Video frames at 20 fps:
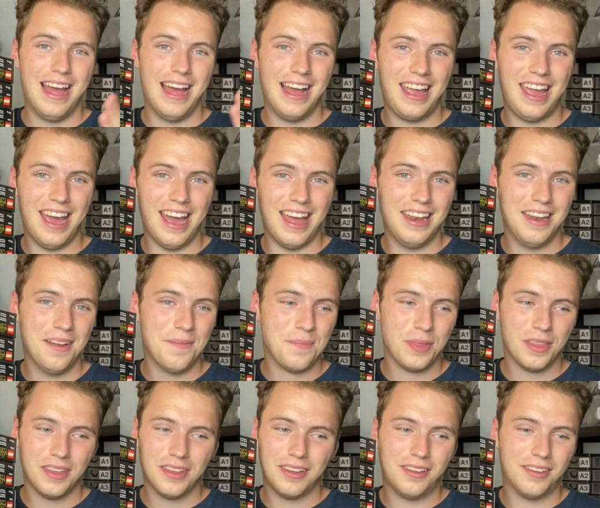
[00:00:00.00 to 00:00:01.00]
Again,
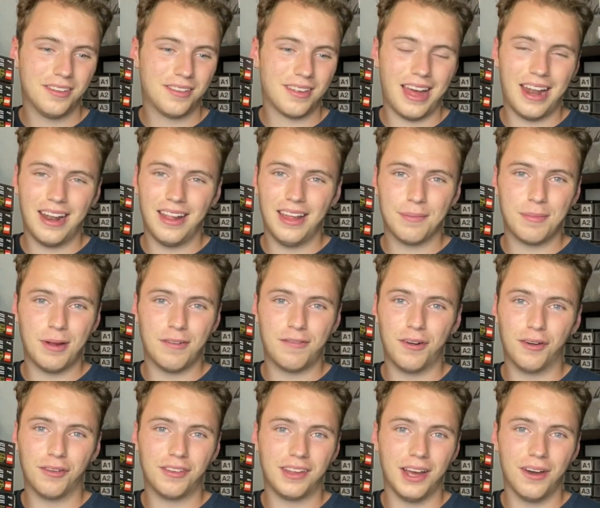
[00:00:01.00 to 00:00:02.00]
just kind of like my
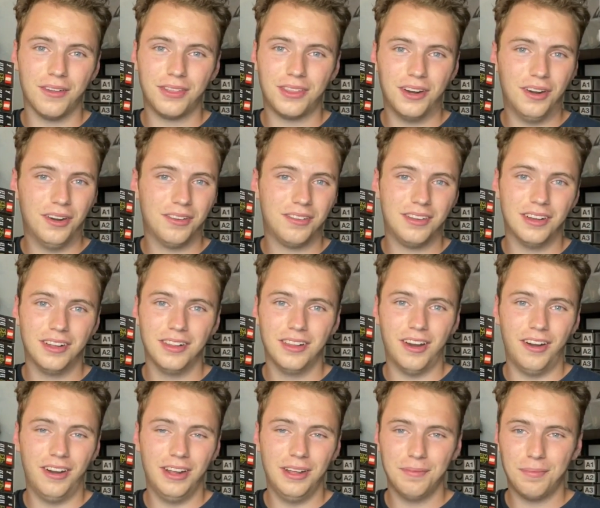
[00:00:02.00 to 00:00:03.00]
first day out there, still
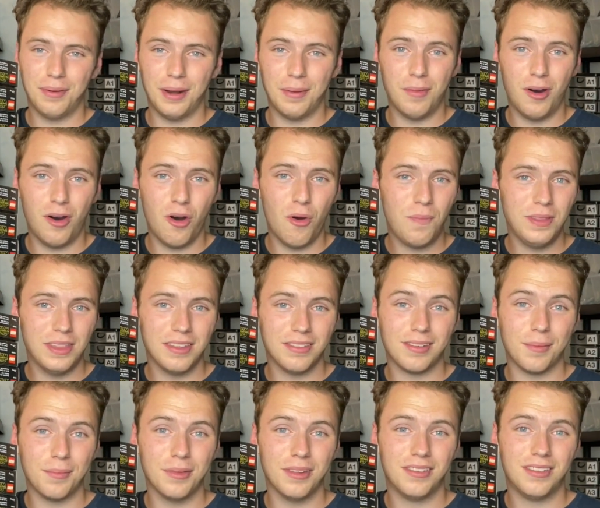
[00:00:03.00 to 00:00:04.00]
learning, but I'm hoping that
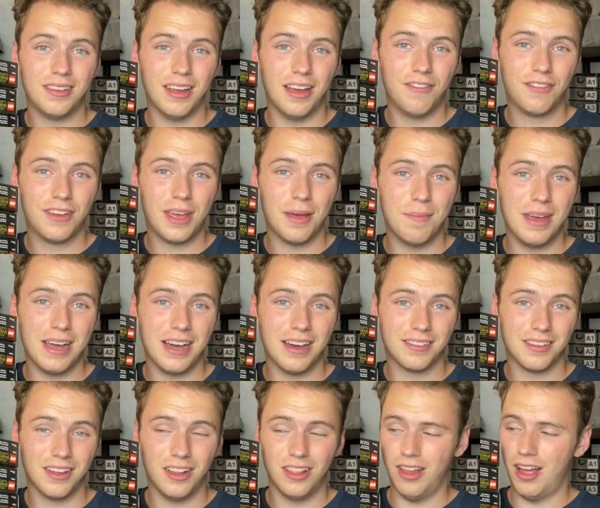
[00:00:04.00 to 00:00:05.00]
some of this stuff can make
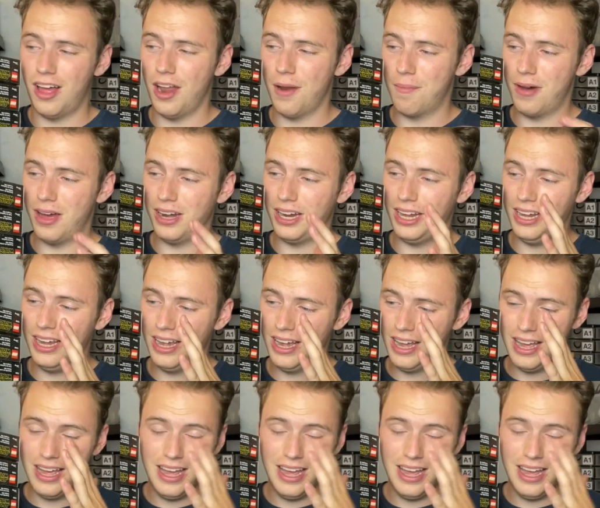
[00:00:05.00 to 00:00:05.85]
us a lot of money.